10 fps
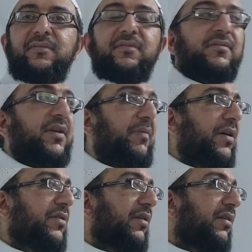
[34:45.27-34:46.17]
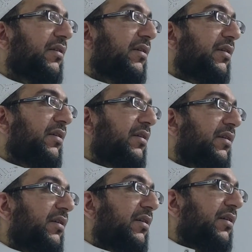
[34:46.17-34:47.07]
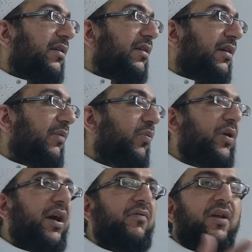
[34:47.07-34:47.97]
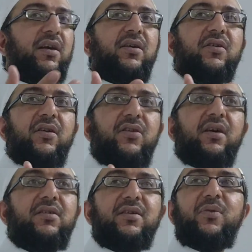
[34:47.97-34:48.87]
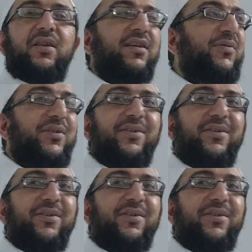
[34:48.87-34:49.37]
Imagine. And we have 30, we think, oh,